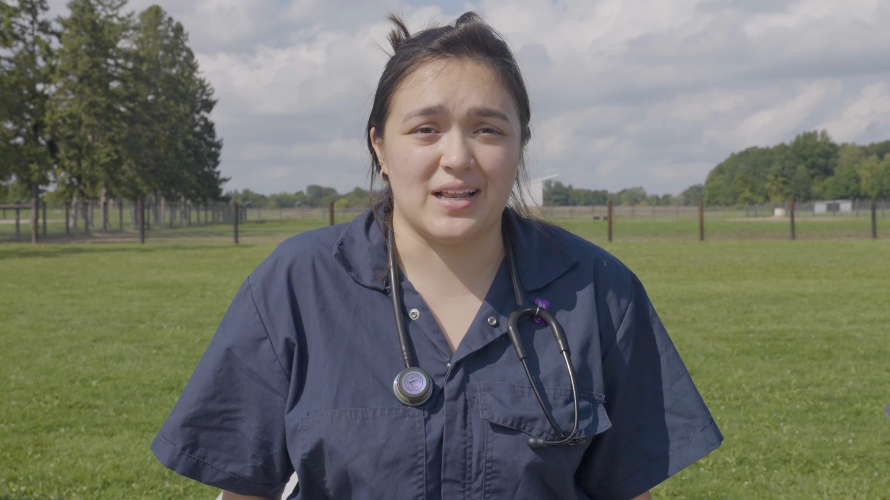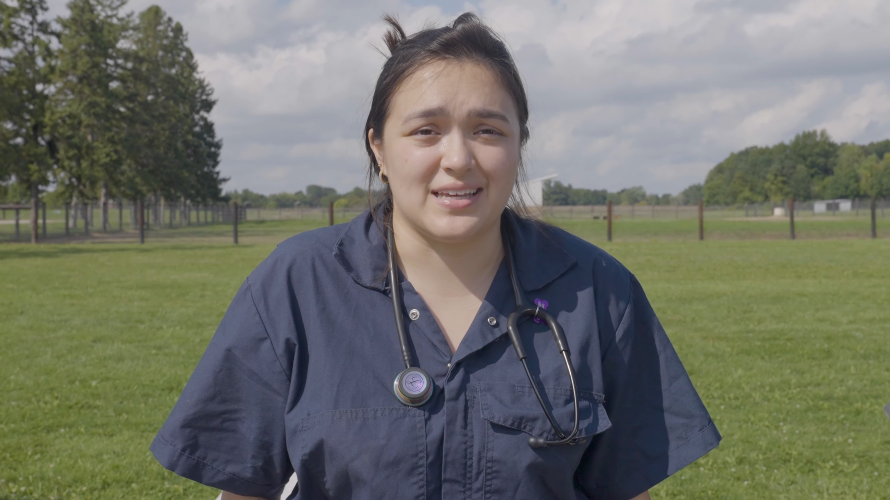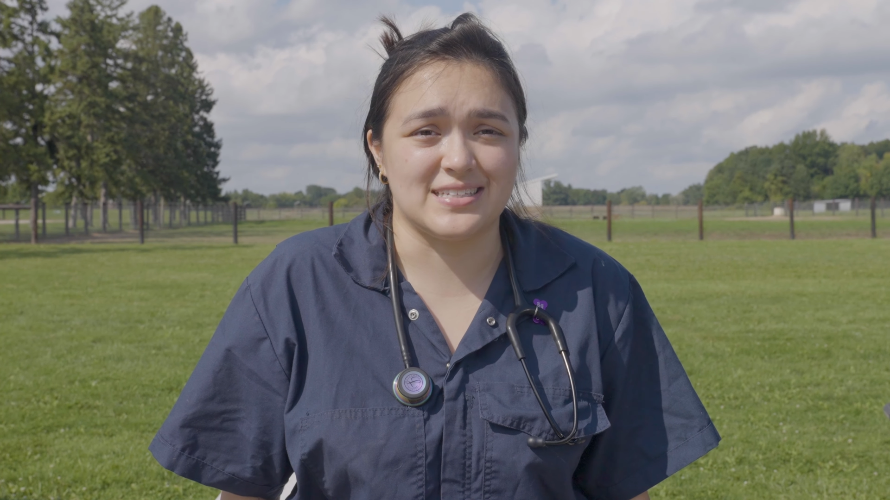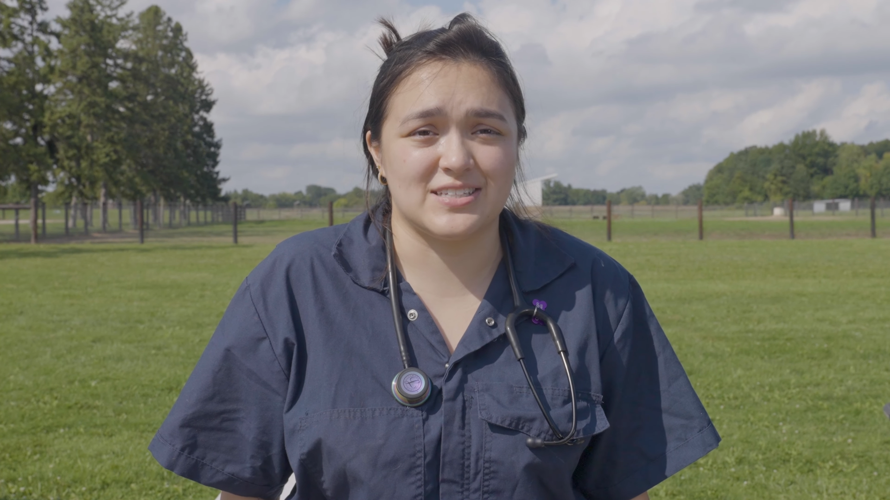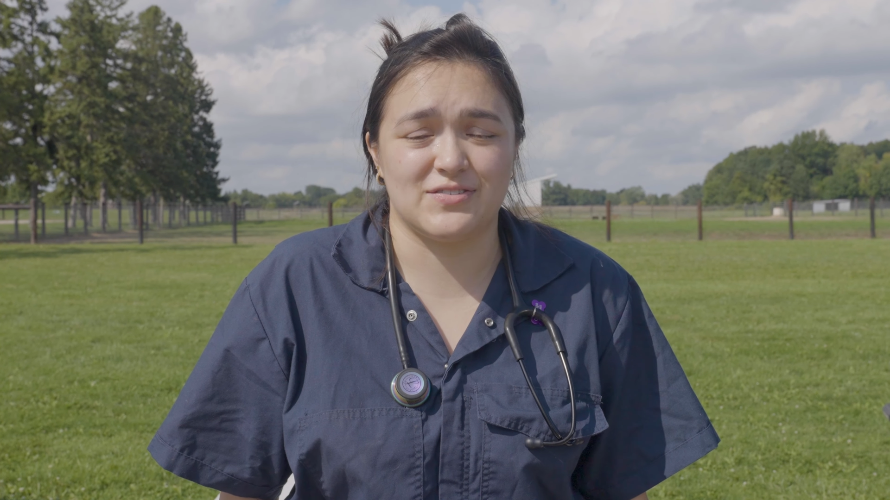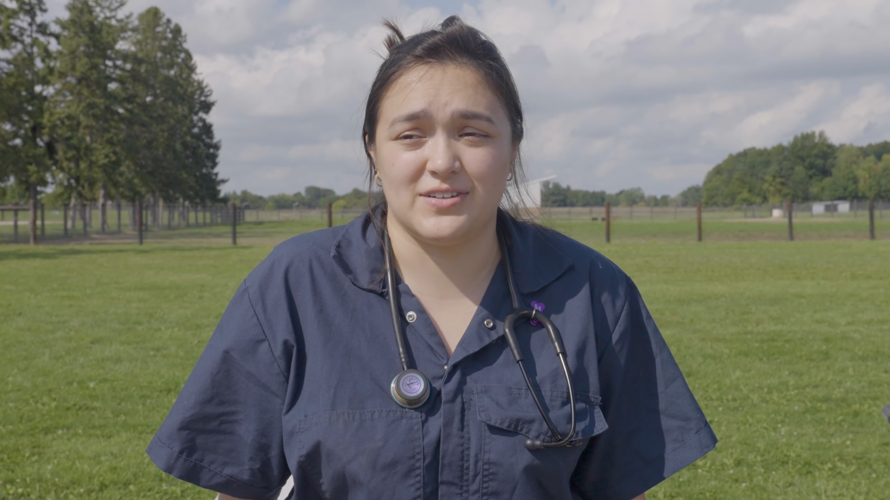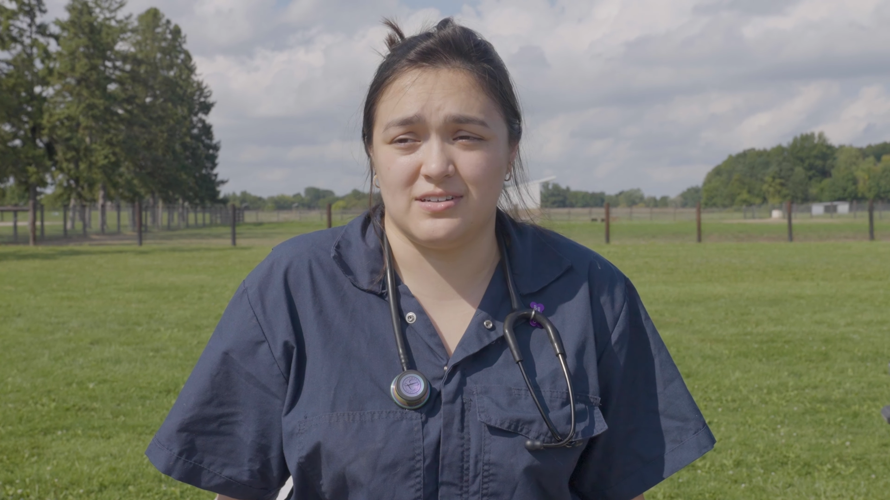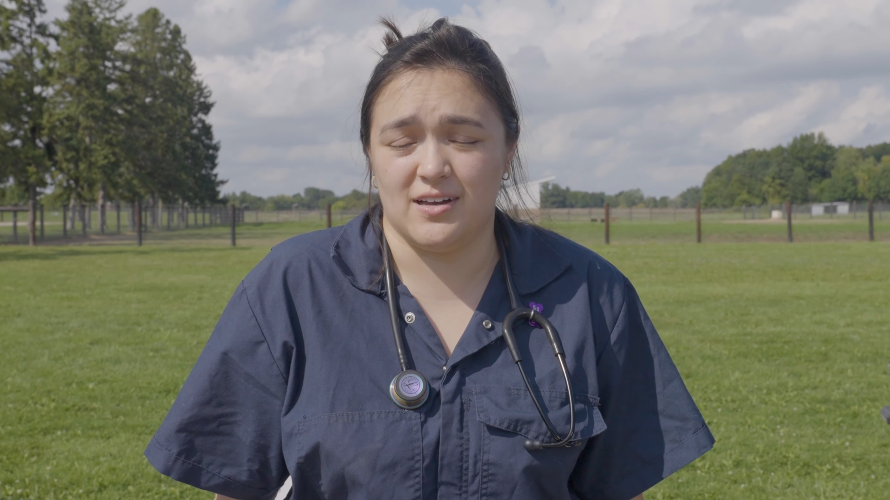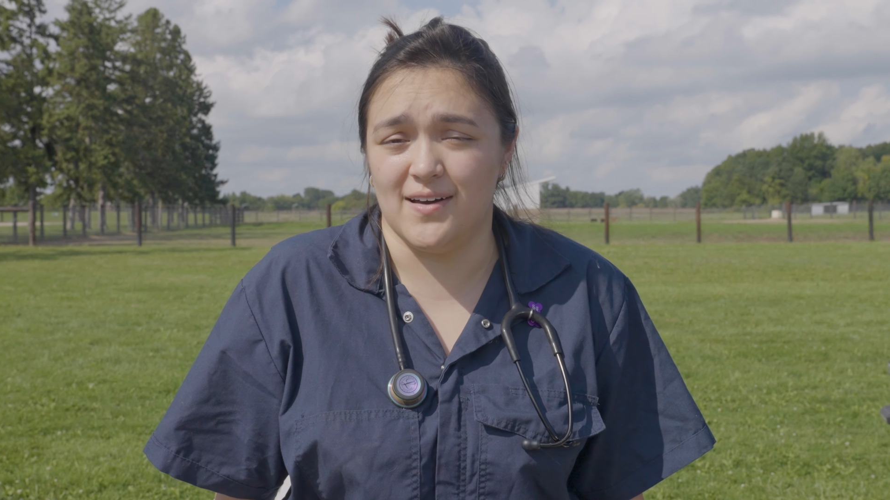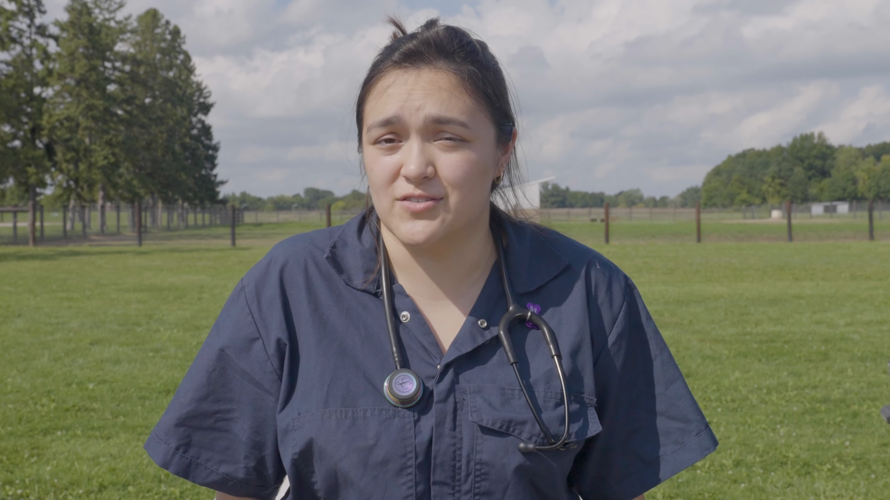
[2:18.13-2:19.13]
least feel
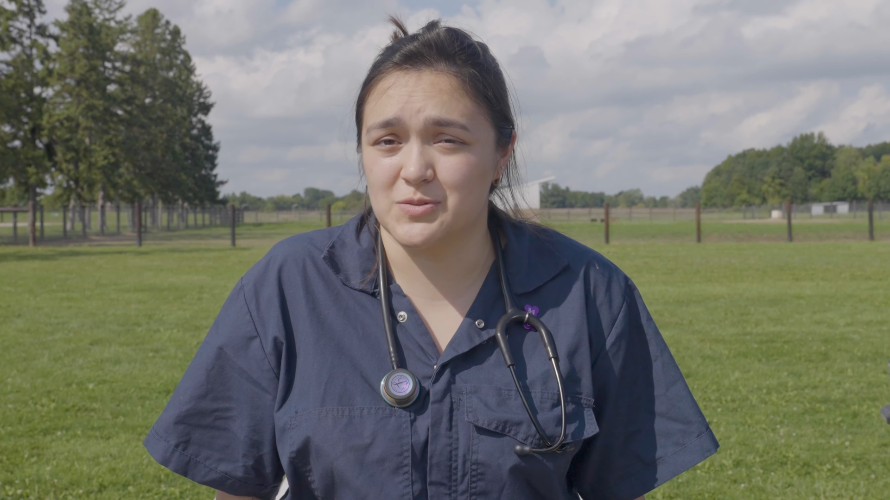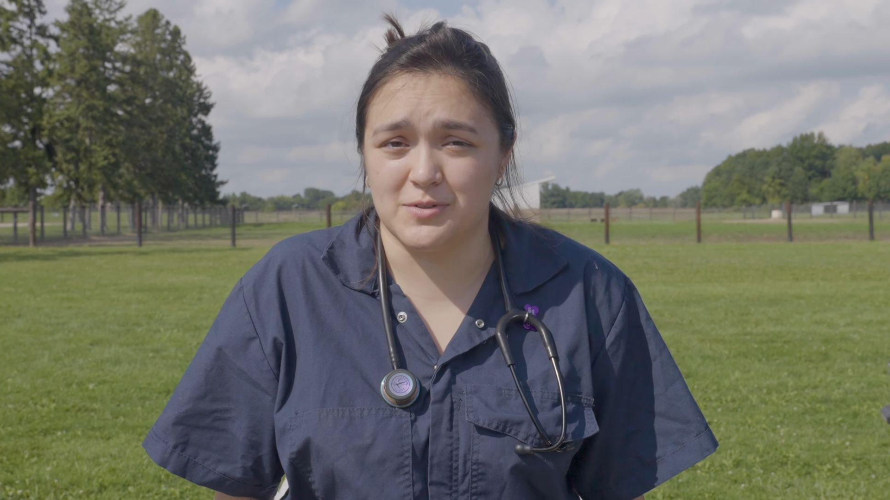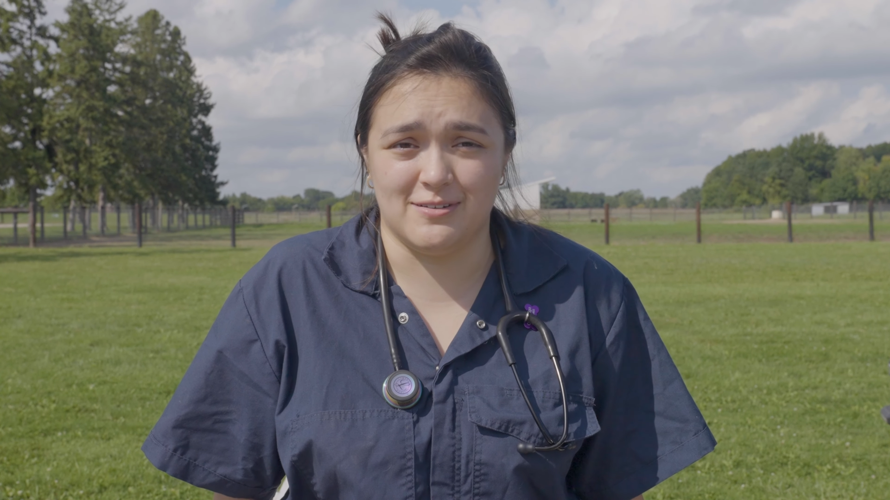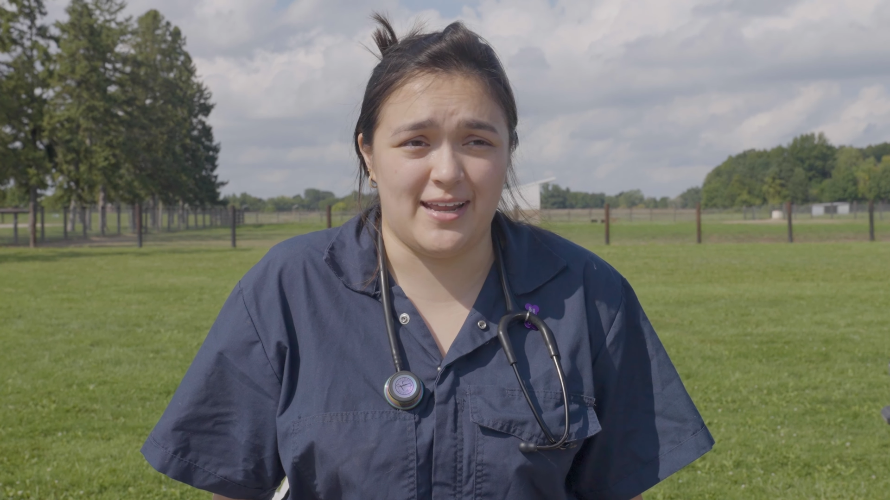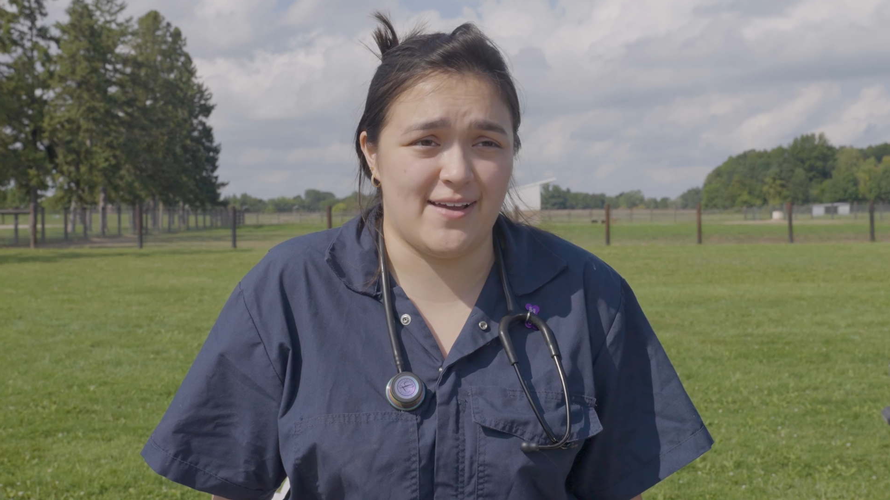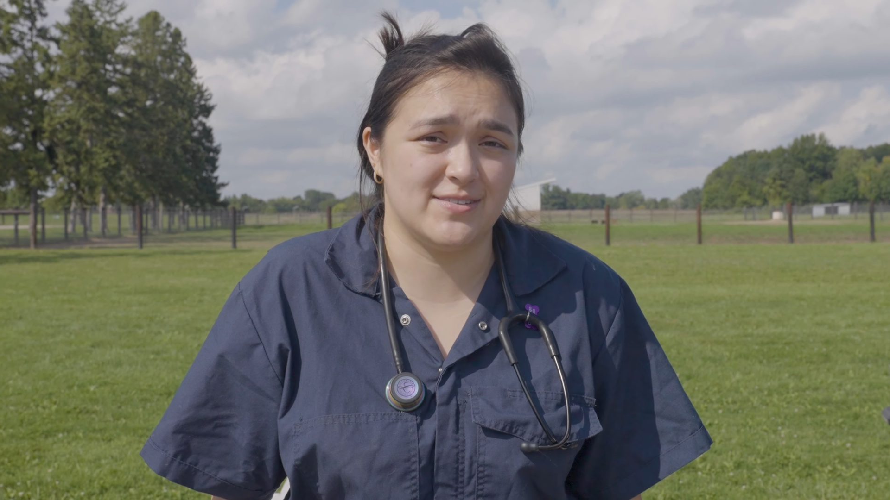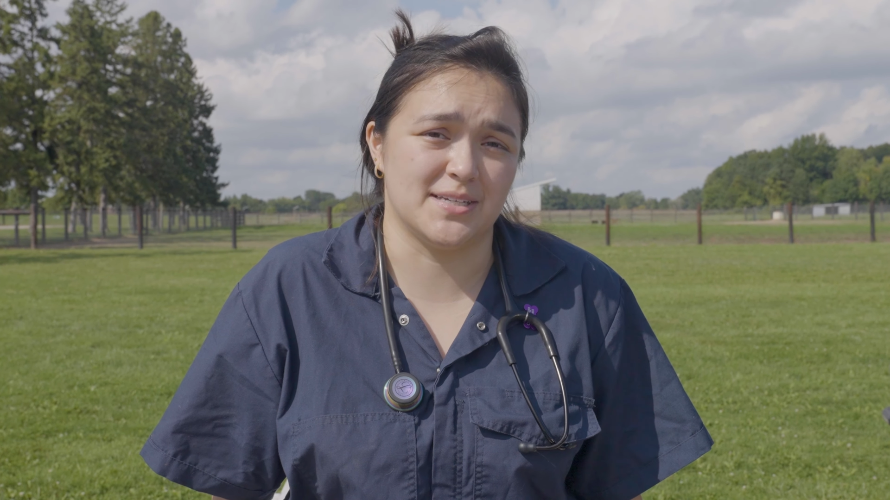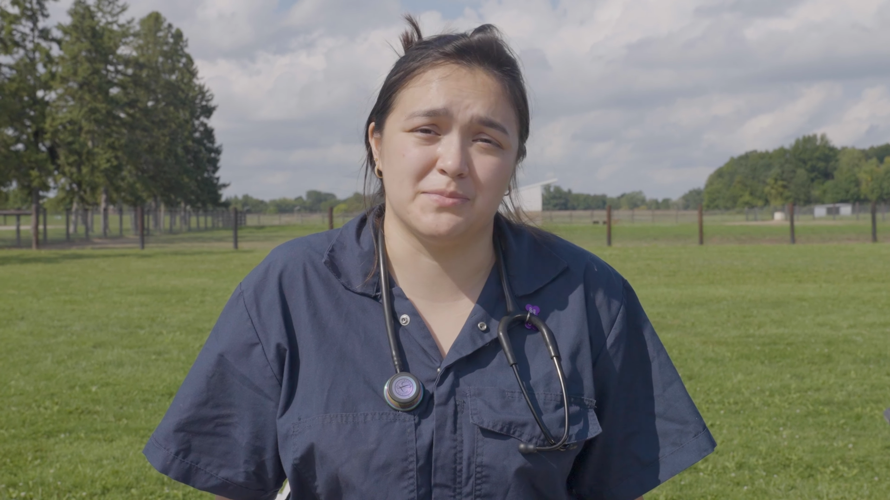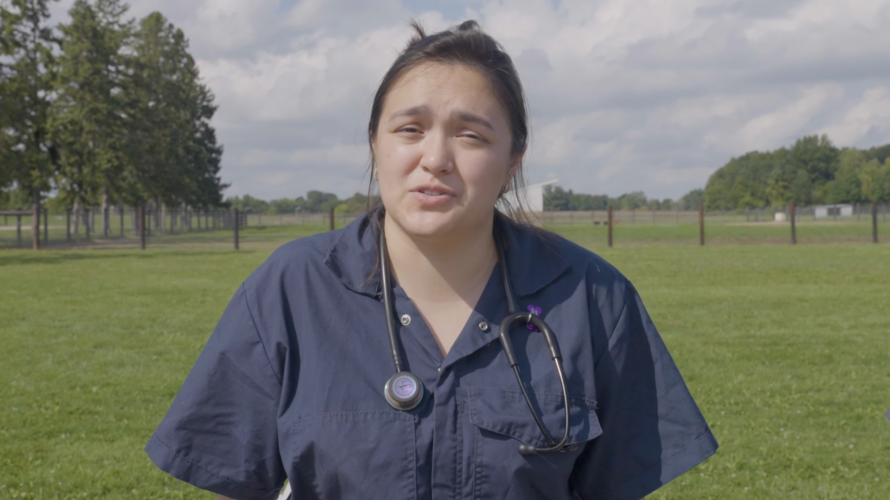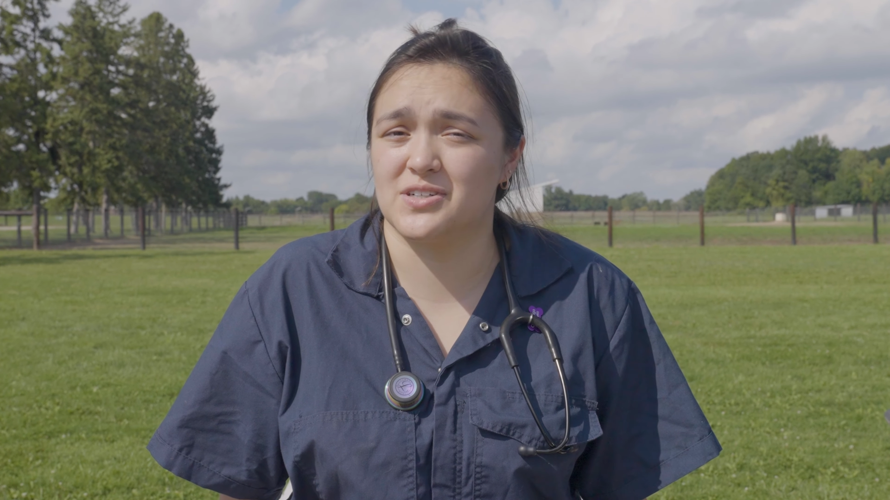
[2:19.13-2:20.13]
comfortable and have
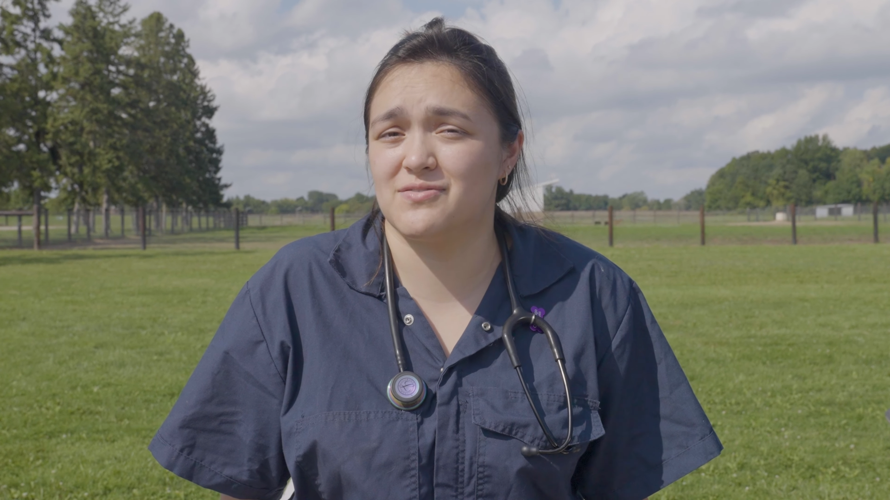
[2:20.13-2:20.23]
some sort